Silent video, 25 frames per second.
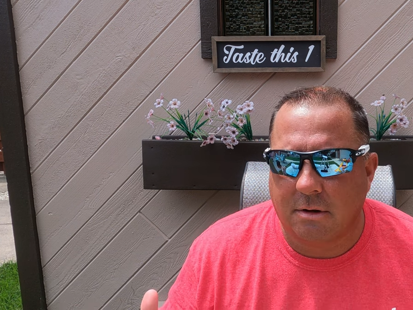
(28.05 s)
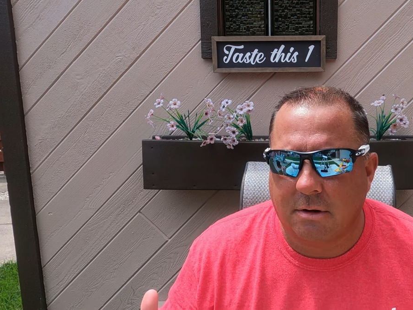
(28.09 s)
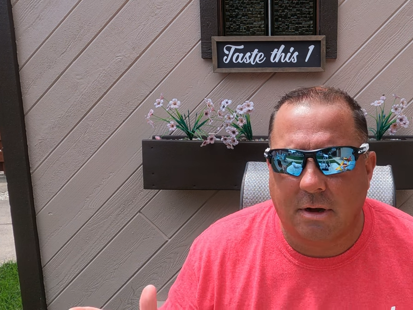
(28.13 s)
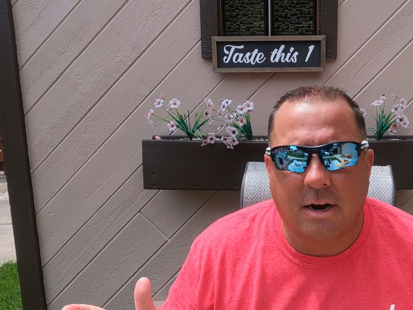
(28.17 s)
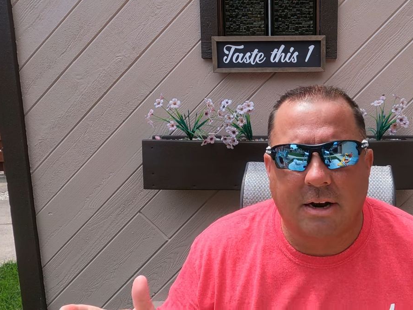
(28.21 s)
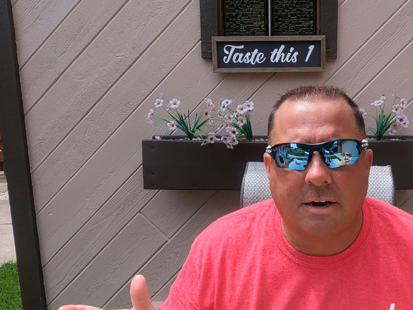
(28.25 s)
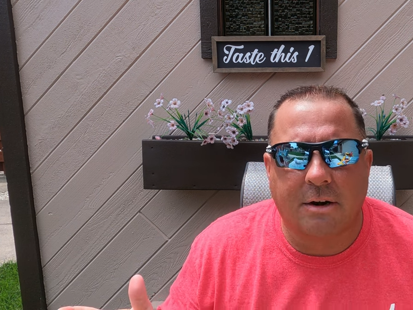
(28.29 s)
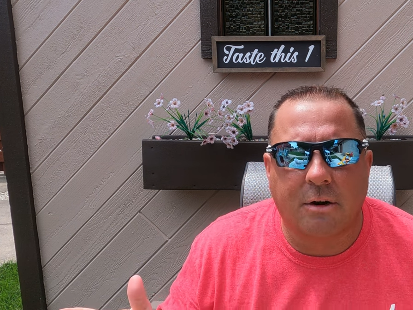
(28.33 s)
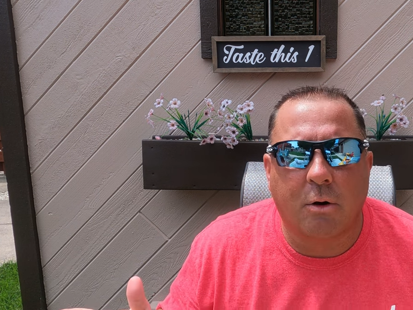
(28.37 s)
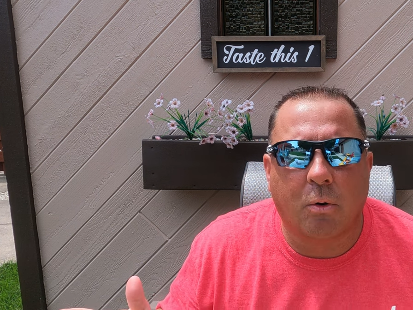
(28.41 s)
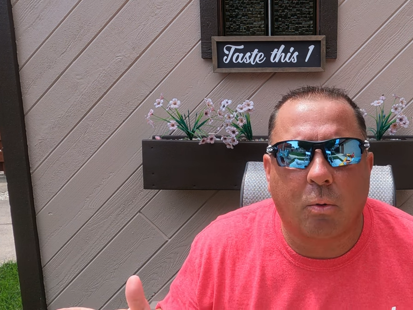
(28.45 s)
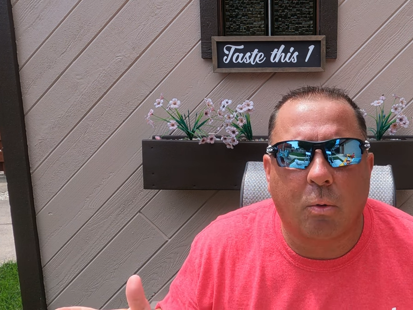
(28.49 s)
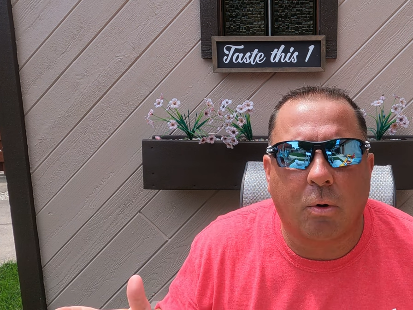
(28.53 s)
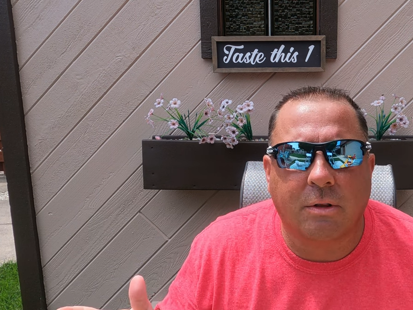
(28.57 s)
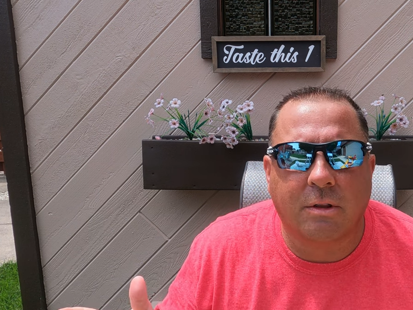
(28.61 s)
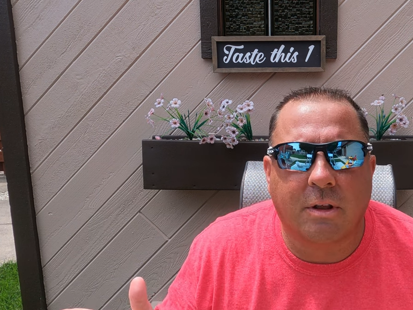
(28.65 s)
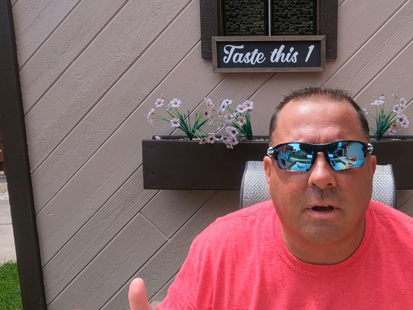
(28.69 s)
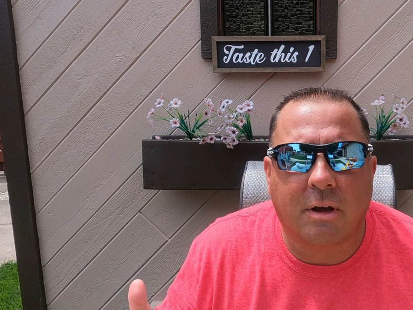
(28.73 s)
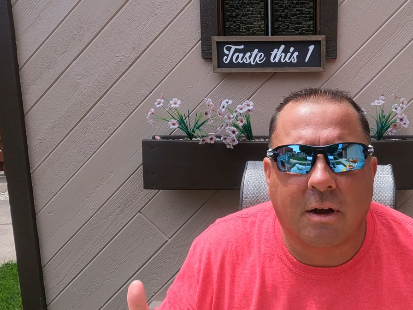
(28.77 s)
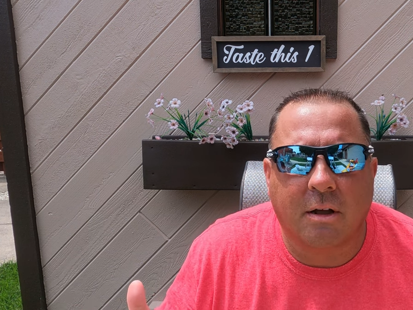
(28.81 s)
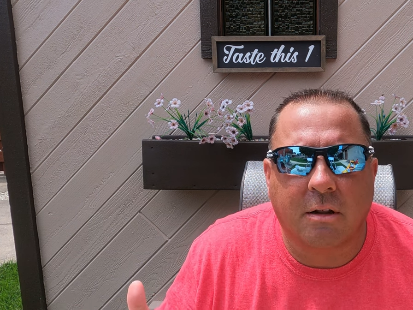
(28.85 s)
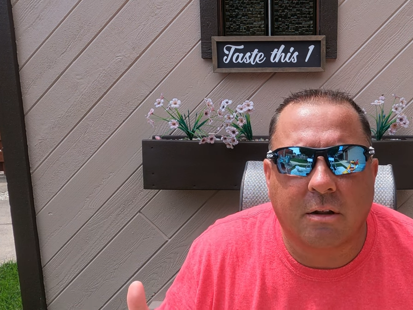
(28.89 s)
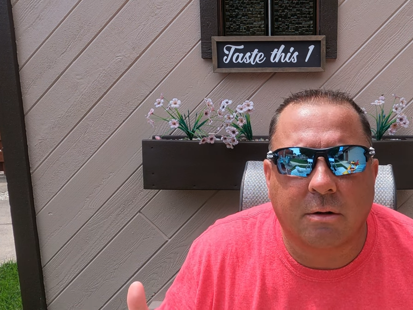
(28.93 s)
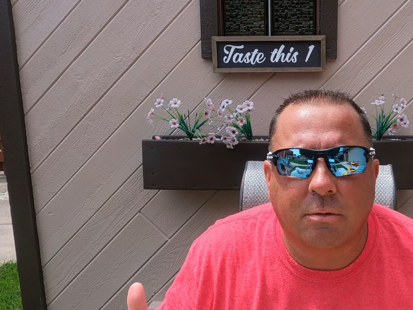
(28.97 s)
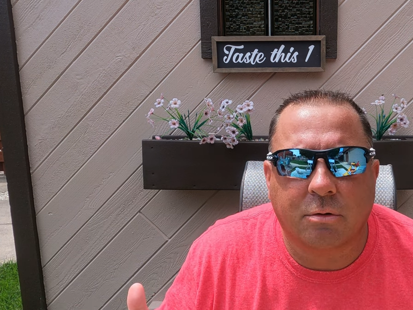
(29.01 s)
I didn't know what
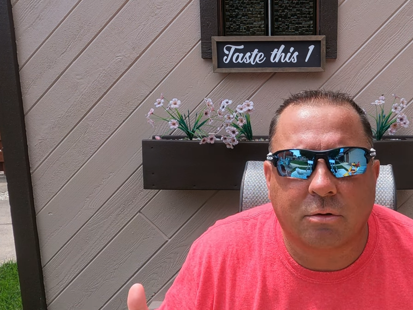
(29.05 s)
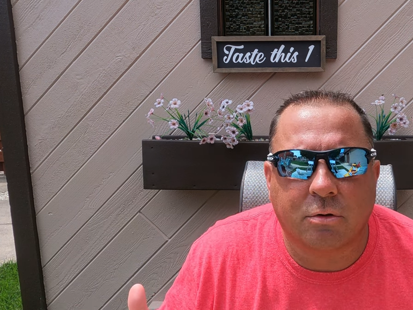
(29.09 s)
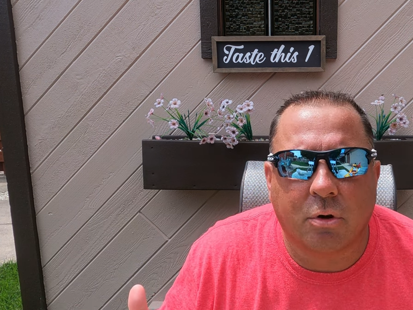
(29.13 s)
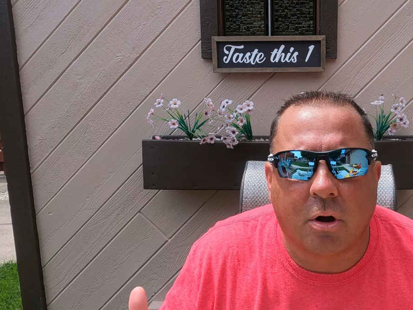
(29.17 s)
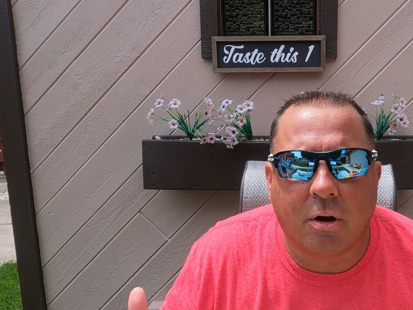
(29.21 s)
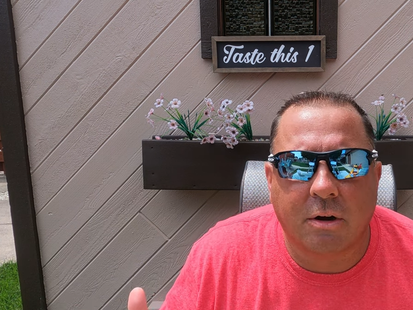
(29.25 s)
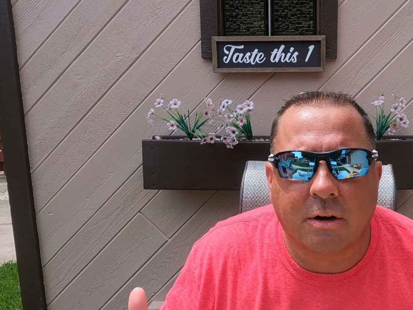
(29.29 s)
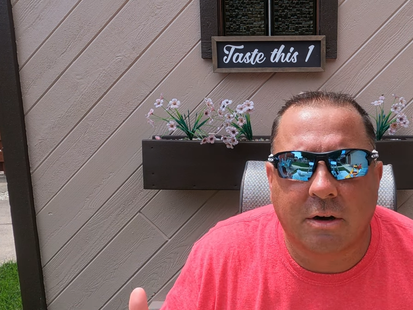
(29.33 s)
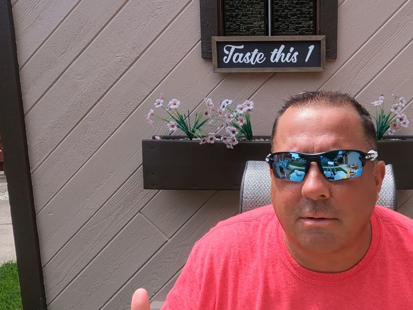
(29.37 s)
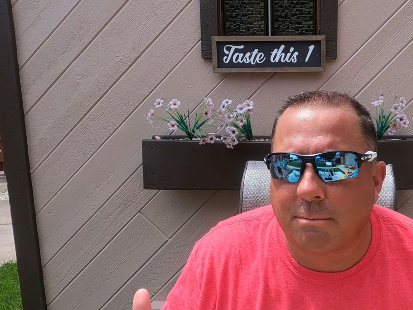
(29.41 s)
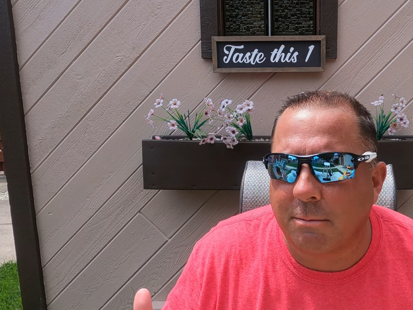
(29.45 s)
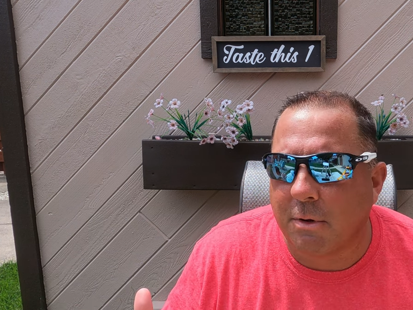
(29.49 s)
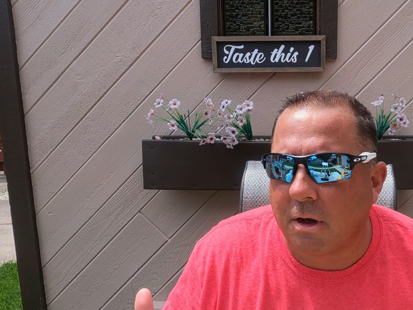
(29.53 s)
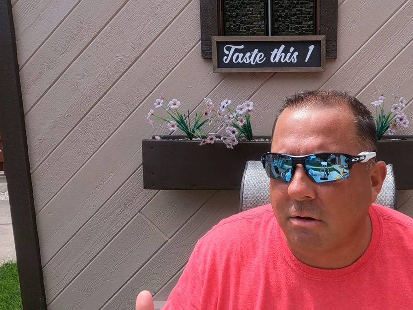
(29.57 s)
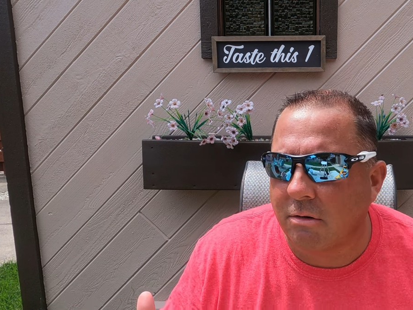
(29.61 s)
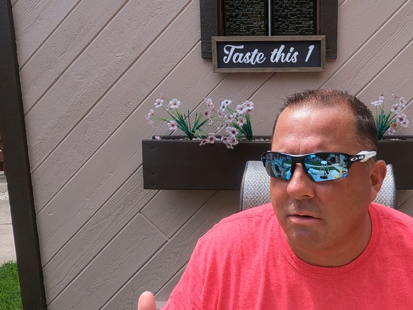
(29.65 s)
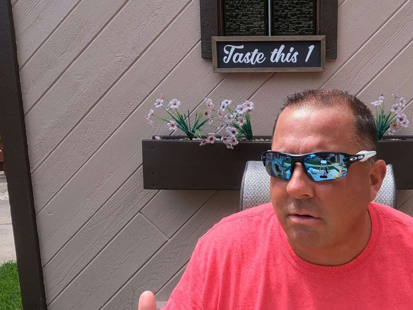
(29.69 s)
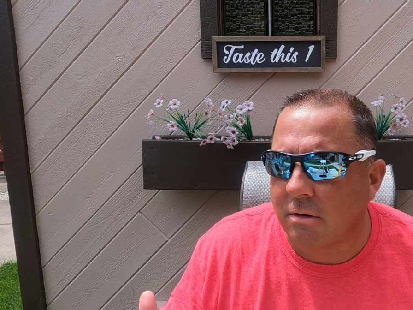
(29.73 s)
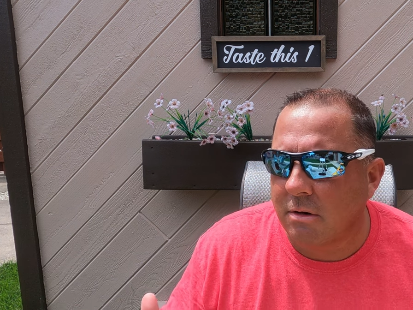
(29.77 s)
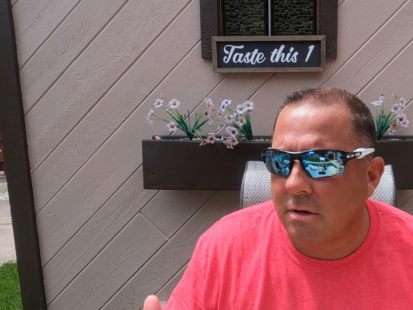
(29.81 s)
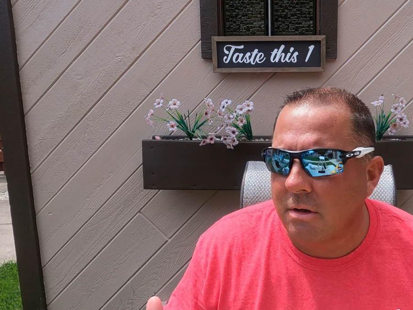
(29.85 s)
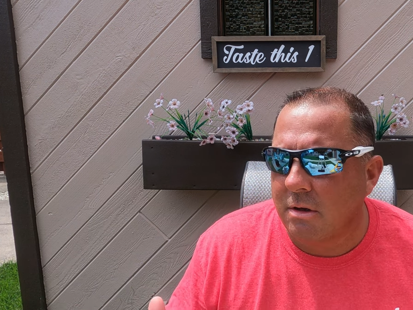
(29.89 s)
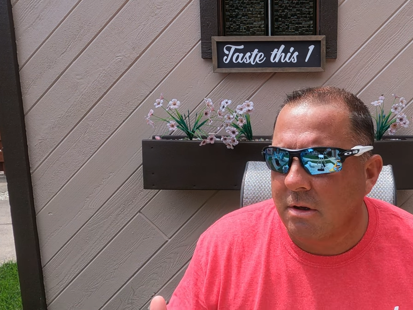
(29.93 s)
the hell he was talking about.